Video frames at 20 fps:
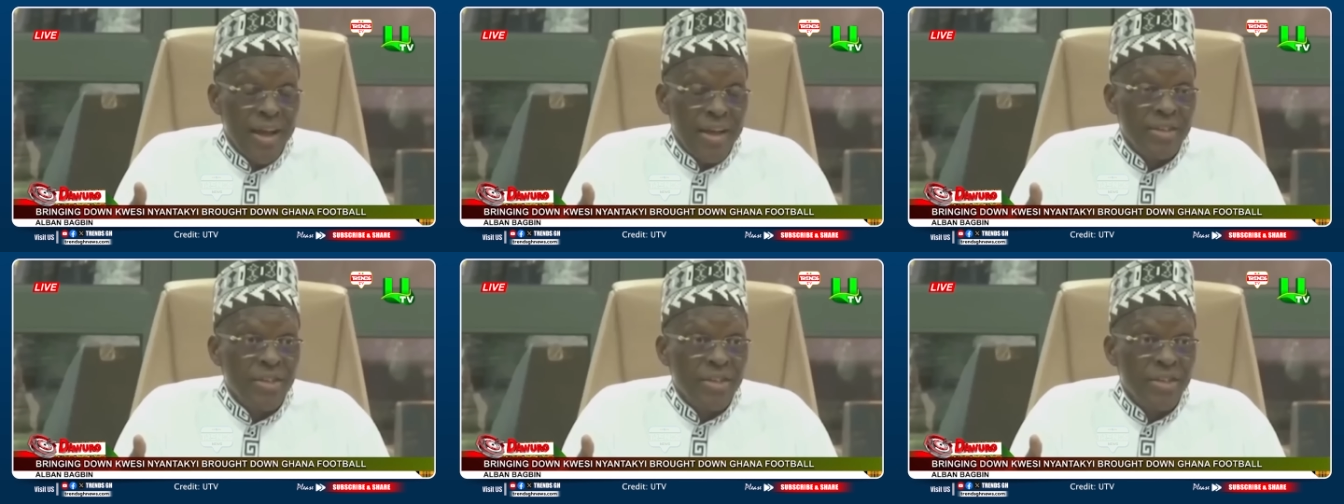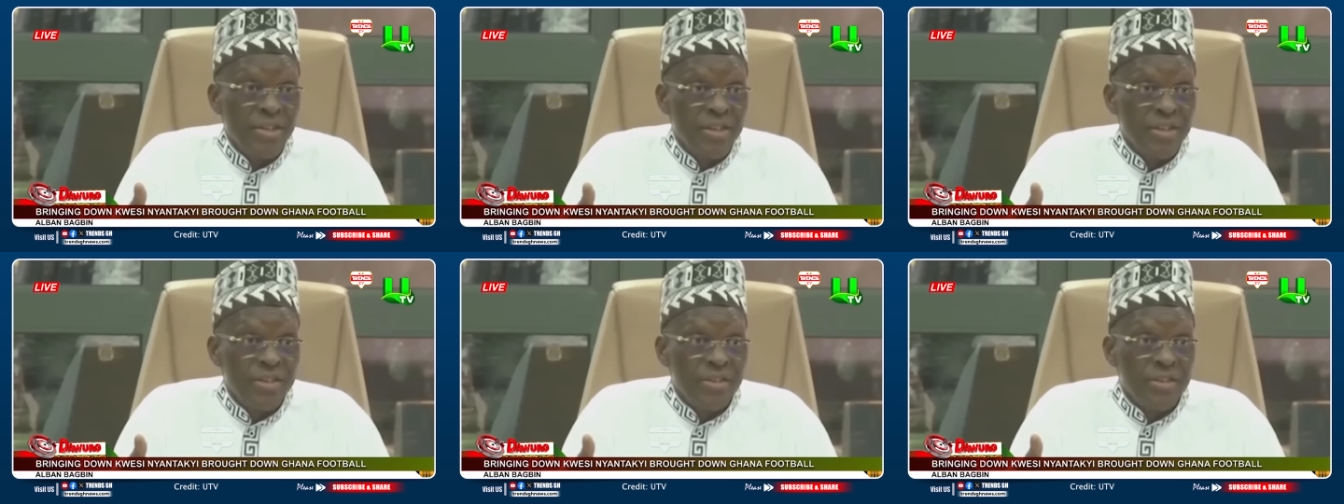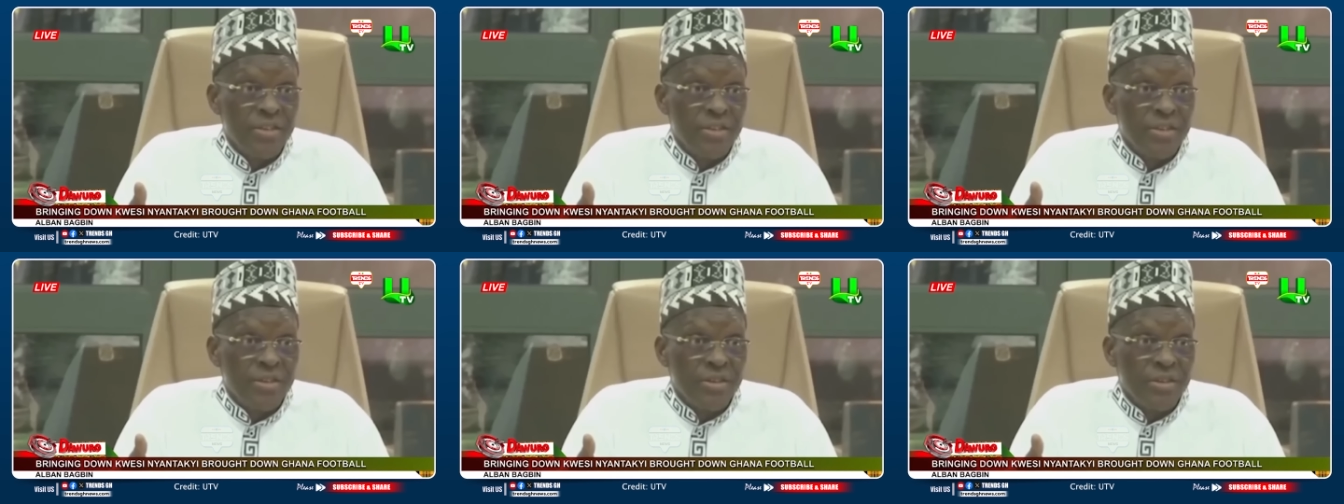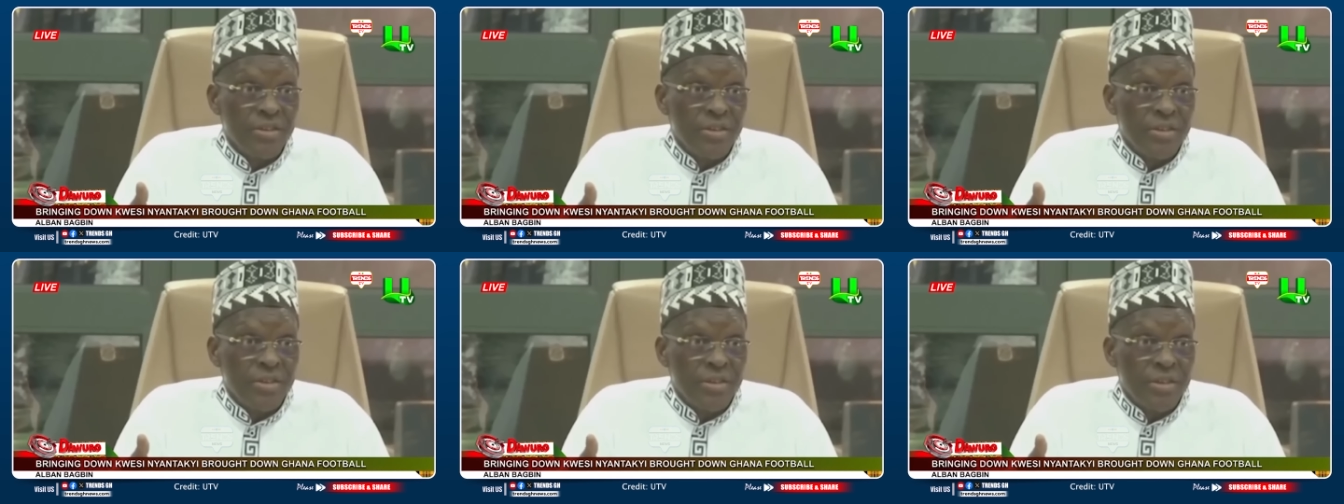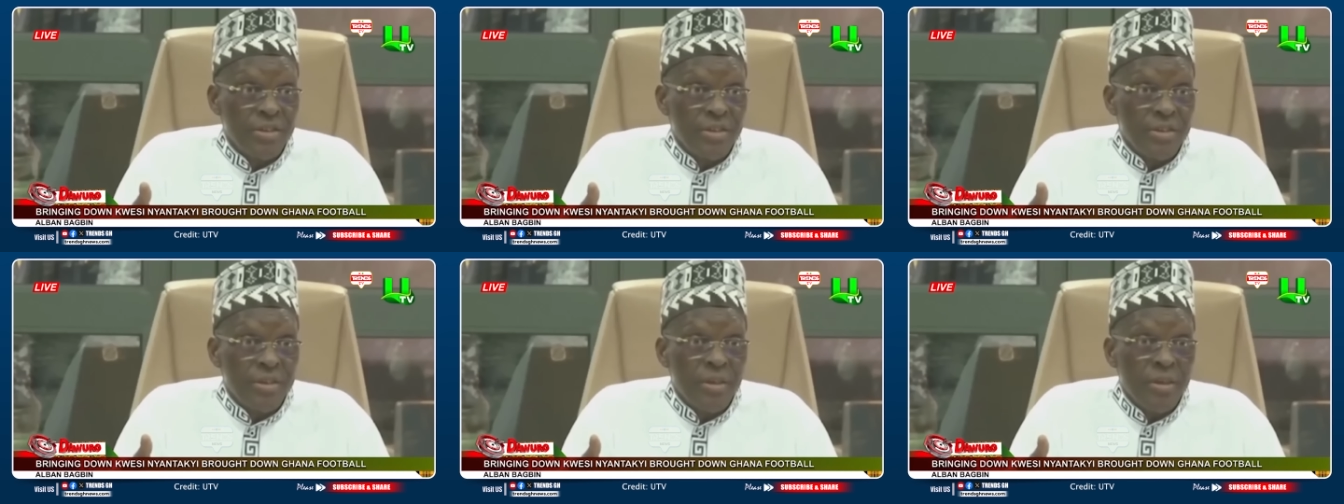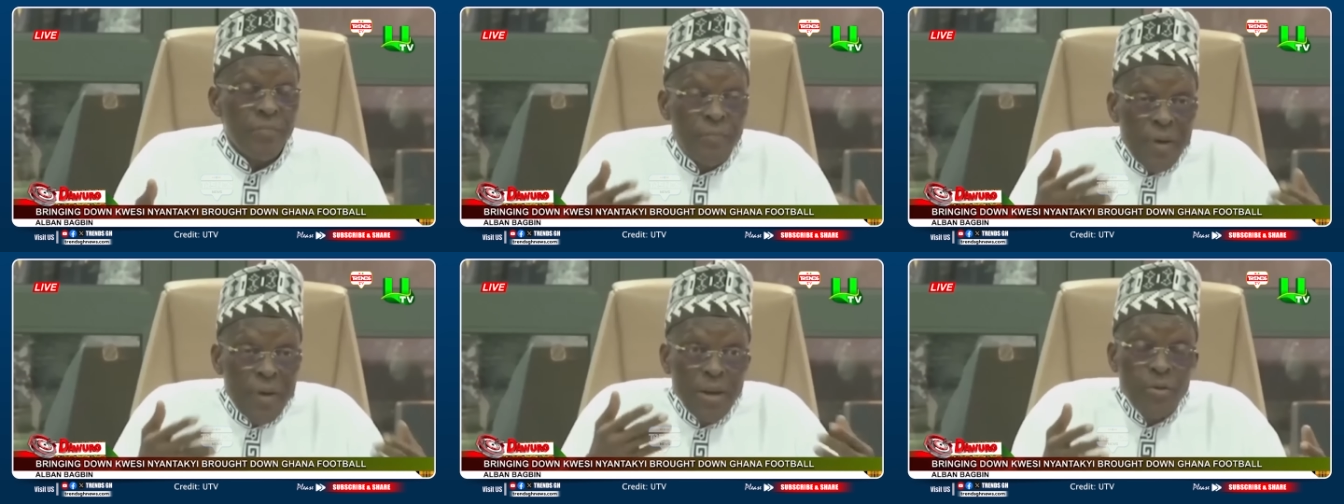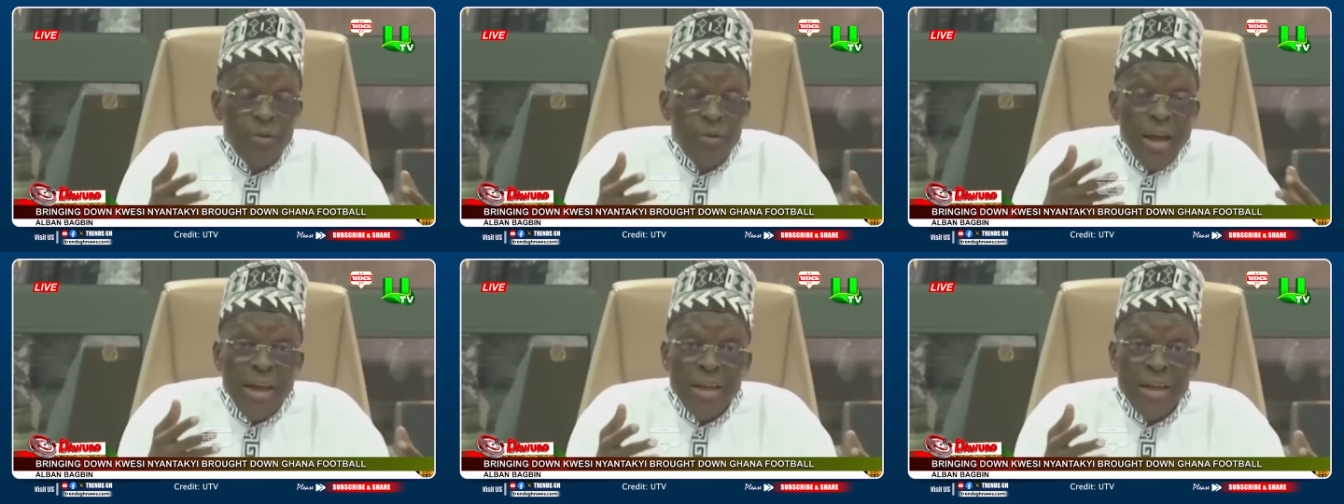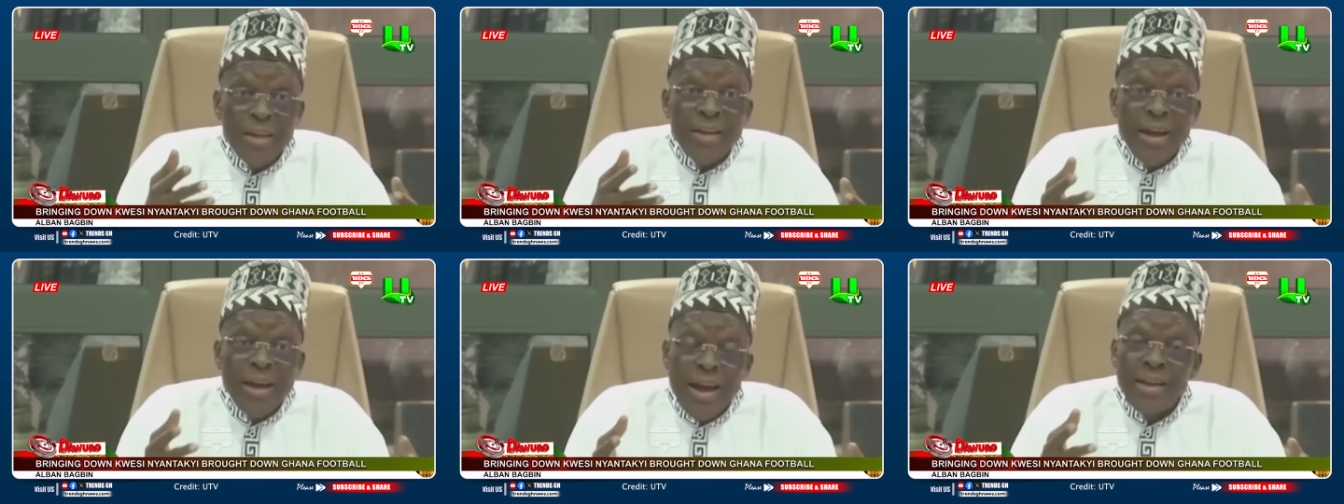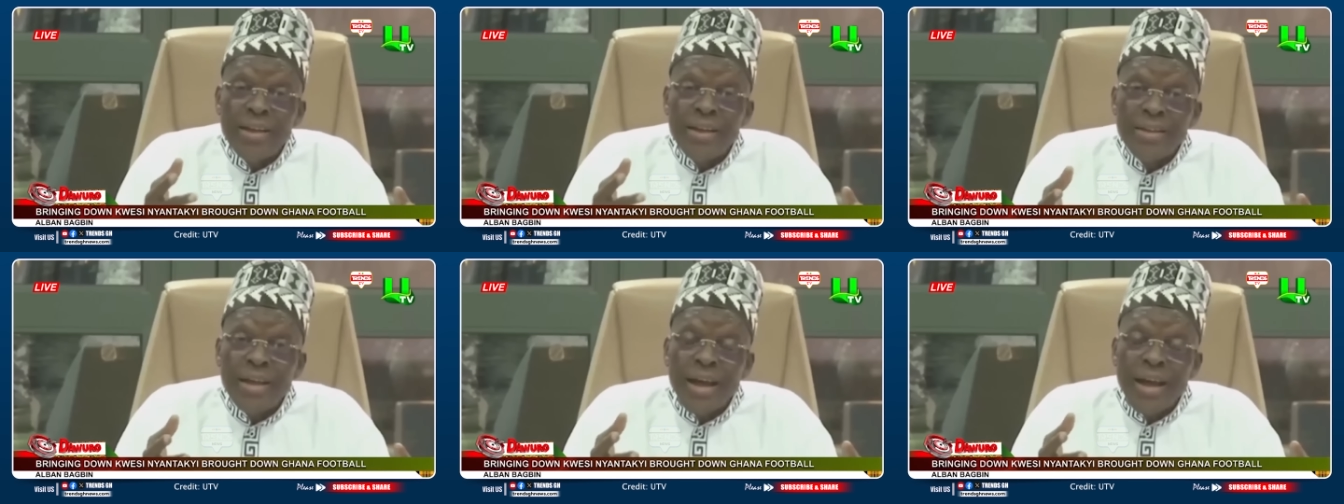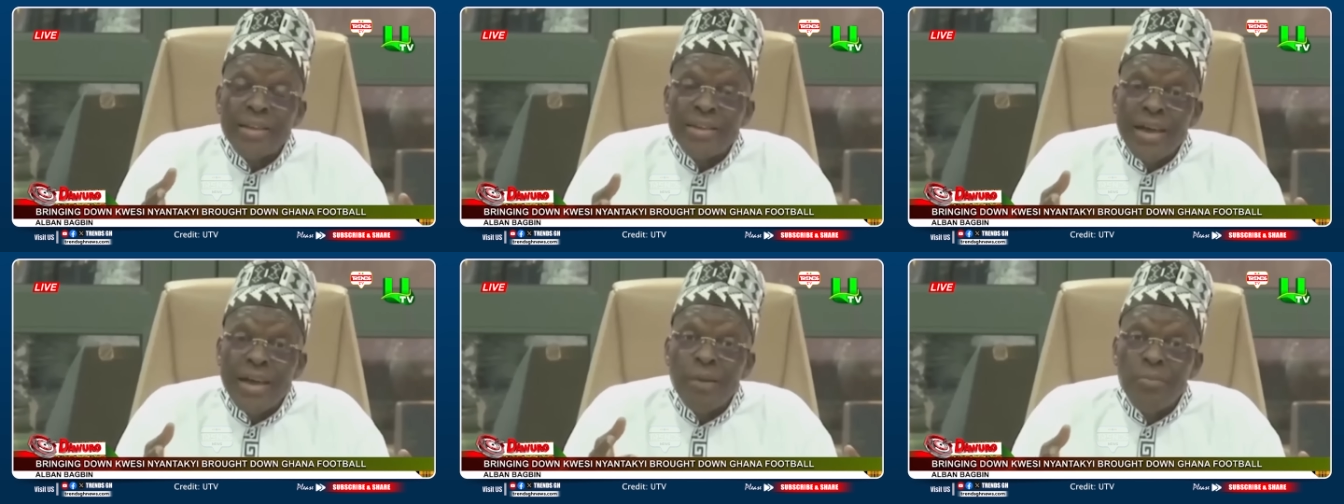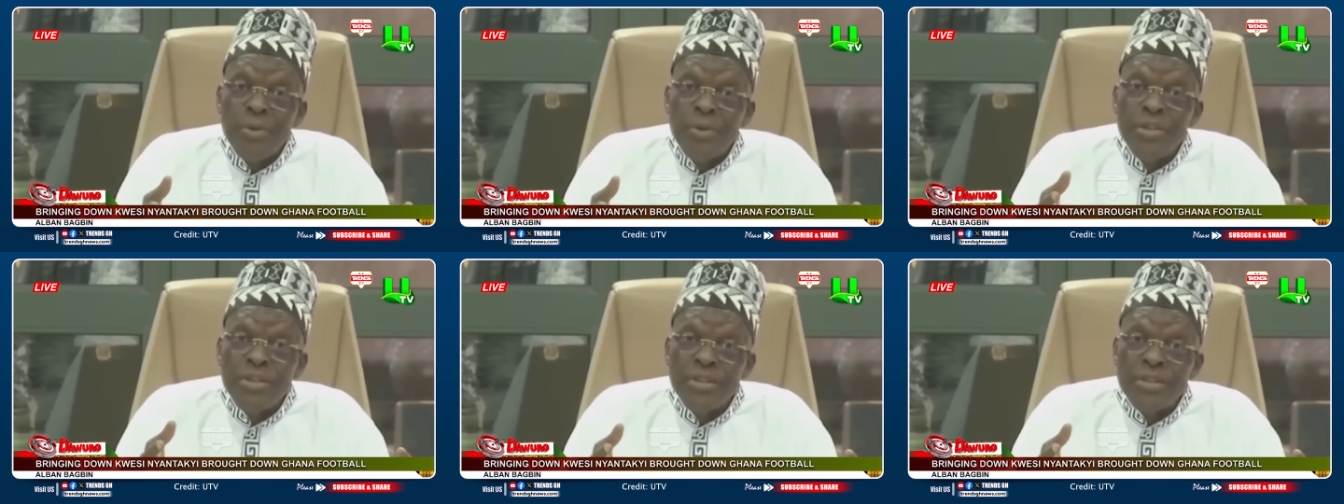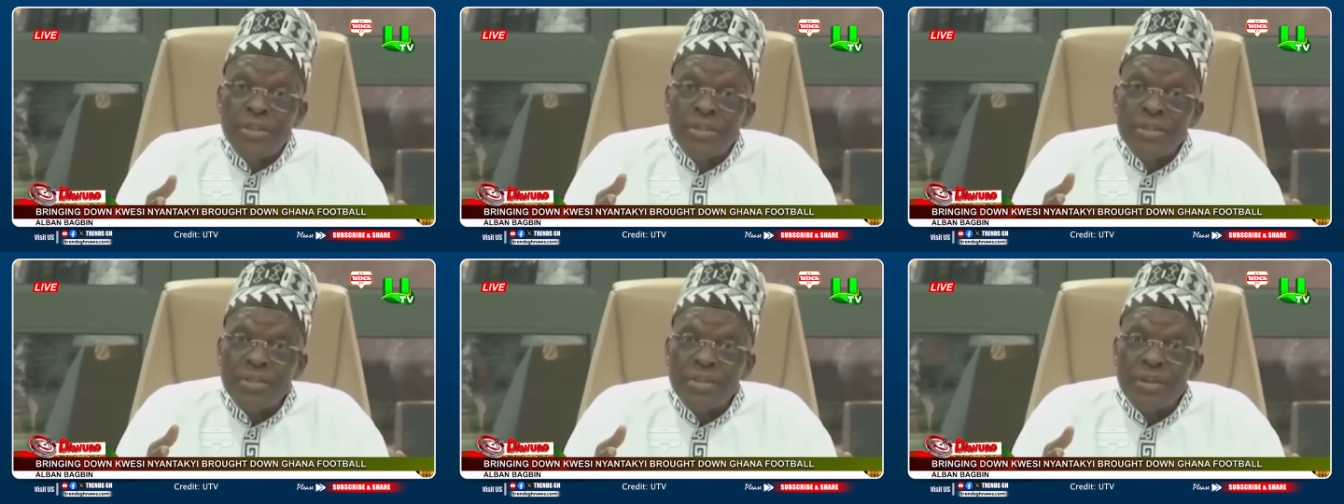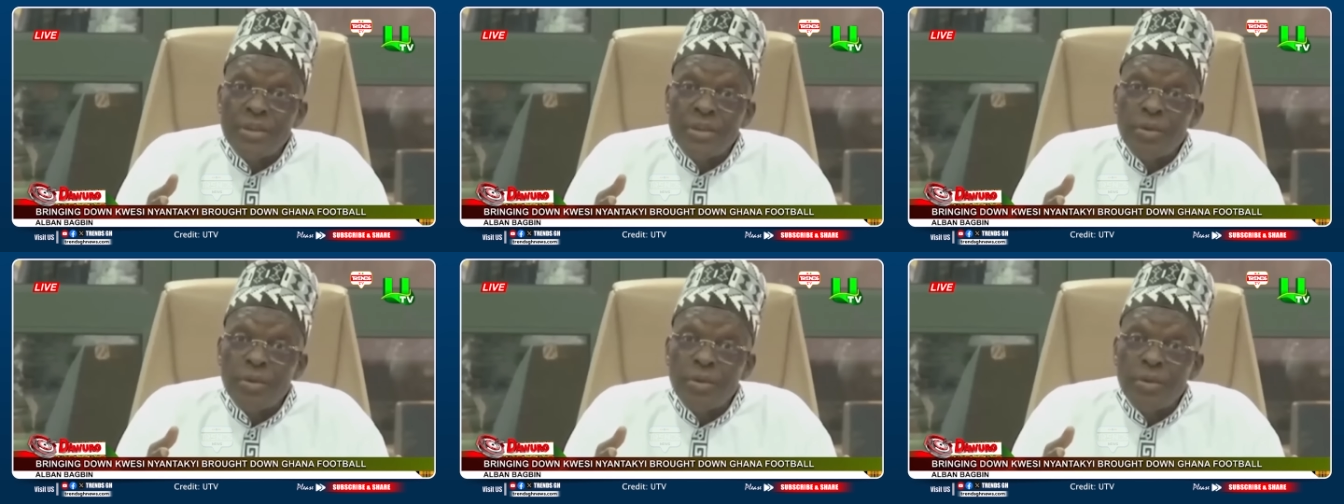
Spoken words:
addition. The value that he carried at their meetings,